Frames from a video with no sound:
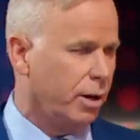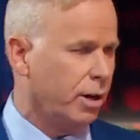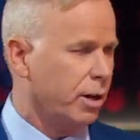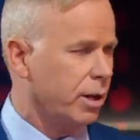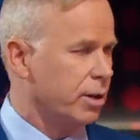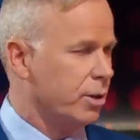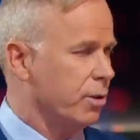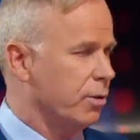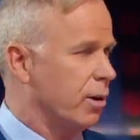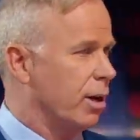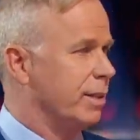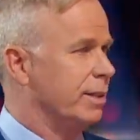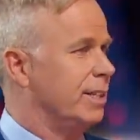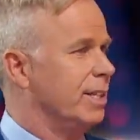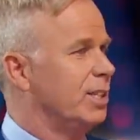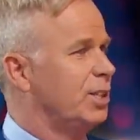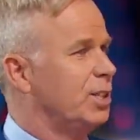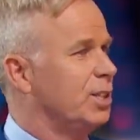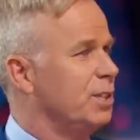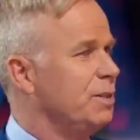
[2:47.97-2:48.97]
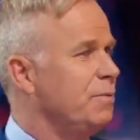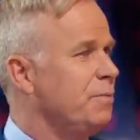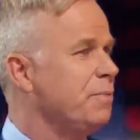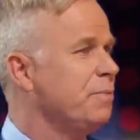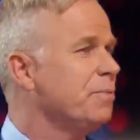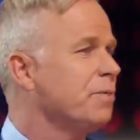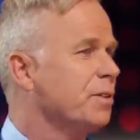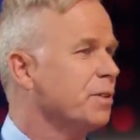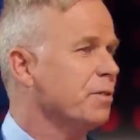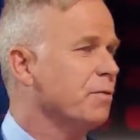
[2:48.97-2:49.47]
uh, your audition
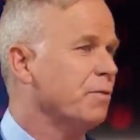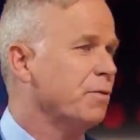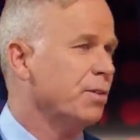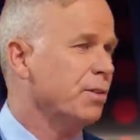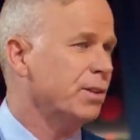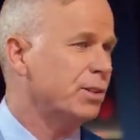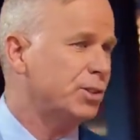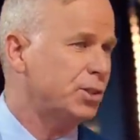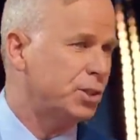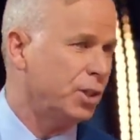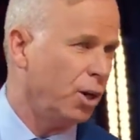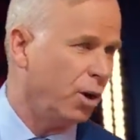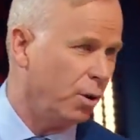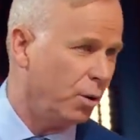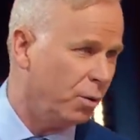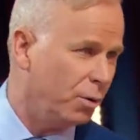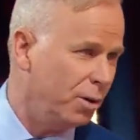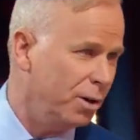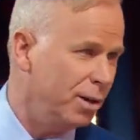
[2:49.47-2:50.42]
for the show.